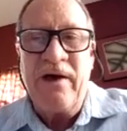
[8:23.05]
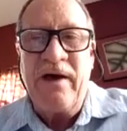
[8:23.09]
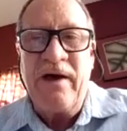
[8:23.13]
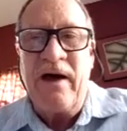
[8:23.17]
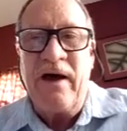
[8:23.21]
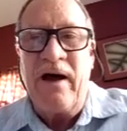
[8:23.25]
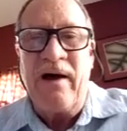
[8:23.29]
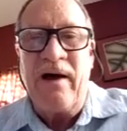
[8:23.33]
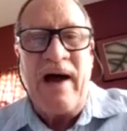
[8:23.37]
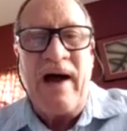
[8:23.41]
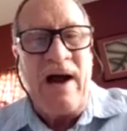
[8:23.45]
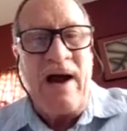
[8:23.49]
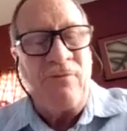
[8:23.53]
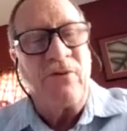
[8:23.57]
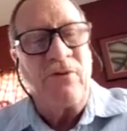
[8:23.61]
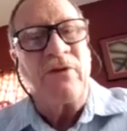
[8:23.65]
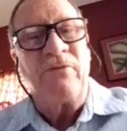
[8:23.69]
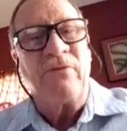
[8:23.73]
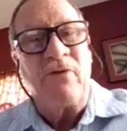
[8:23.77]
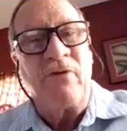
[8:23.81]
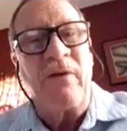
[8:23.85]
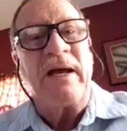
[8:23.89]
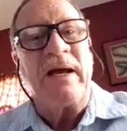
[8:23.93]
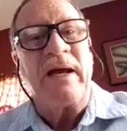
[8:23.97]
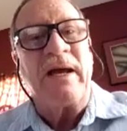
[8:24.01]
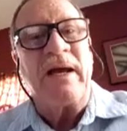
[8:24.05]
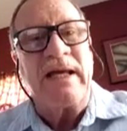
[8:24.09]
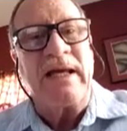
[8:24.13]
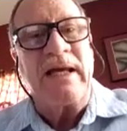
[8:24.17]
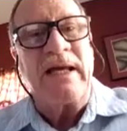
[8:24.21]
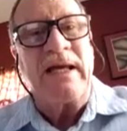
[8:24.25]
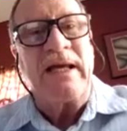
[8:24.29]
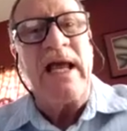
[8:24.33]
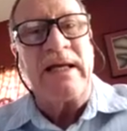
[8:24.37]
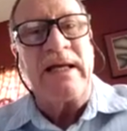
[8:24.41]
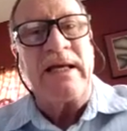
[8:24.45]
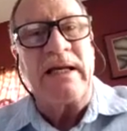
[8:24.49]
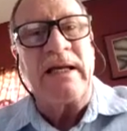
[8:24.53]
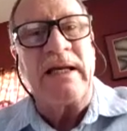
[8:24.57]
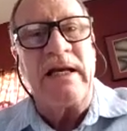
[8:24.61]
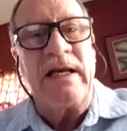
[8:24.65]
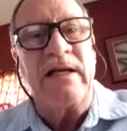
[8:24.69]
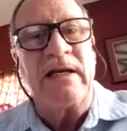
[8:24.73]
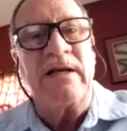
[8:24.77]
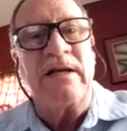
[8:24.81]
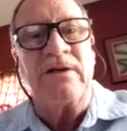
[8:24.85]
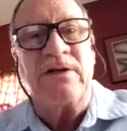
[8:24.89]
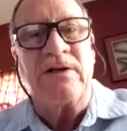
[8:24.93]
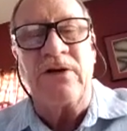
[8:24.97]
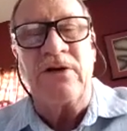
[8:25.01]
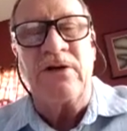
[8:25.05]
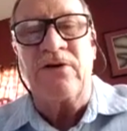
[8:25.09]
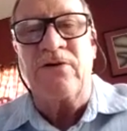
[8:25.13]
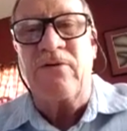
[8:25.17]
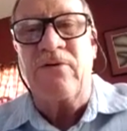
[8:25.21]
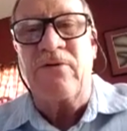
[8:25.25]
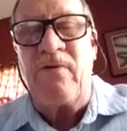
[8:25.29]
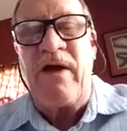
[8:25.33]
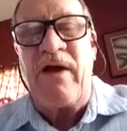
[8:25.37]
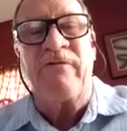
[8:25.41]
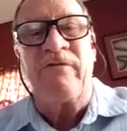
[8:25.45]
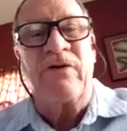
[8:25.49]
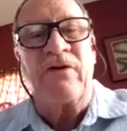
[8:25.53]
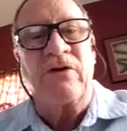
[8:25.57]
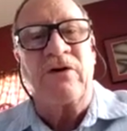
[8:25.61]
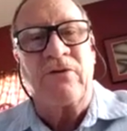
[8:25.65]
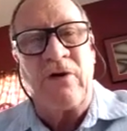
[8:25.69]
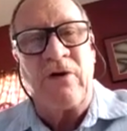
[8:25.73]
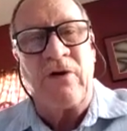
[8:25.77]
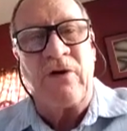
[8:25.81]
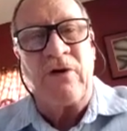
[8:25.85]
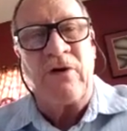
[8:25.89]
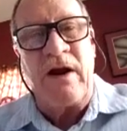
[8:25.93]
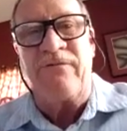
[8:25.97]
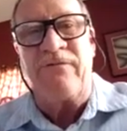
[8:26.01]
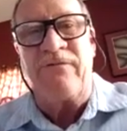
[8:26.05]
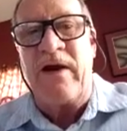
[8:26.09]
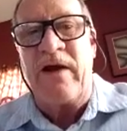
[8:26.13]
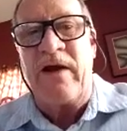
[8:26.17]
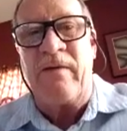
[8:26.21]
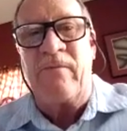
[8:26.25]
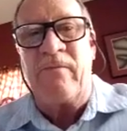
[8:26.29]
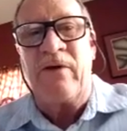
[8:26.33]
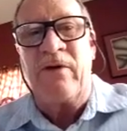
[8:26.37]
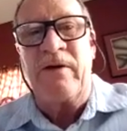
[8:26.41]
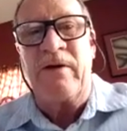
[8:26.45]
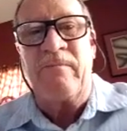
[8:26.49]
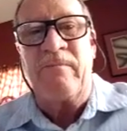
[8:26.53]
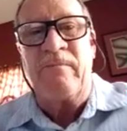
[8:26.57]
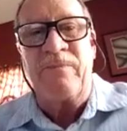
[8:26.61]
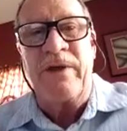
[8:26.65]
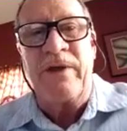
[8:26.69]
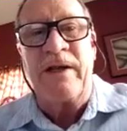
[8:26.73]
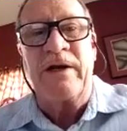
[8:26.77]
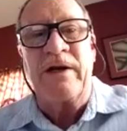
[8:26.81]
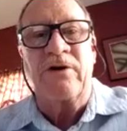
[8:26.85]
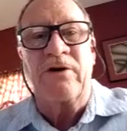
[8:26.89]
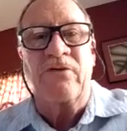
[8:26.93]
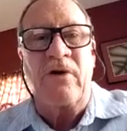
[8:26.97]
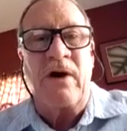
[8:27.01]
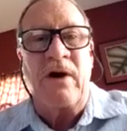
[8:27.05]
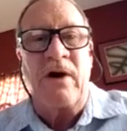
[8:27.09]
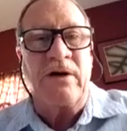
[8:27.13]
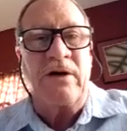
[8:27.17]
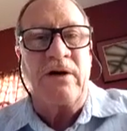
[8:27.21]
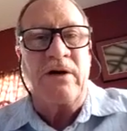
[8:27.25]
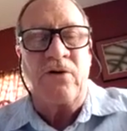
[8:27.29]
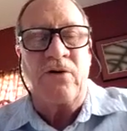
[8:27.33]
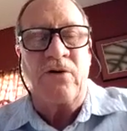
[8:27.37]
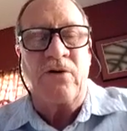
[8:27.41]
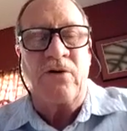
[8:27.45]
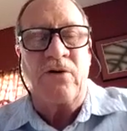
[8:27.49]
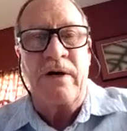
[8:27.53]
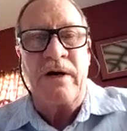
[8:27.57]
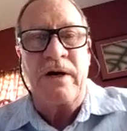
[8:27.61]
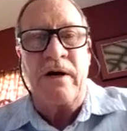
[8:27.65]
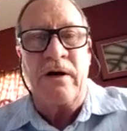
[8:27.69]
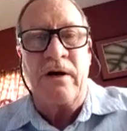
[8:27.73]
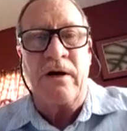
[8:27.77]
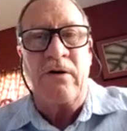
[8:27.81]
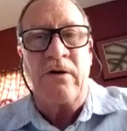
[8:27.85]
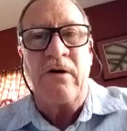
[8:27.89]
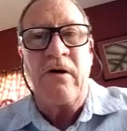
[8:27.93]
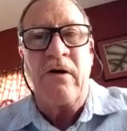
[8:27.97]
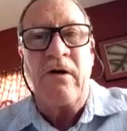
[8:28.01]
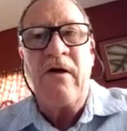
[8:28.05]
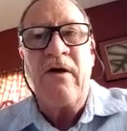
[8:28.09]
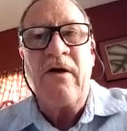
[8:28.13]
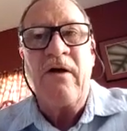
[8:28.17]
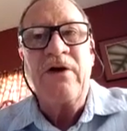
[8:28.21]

I really want my cake and eat it too. I have a great family and a great career.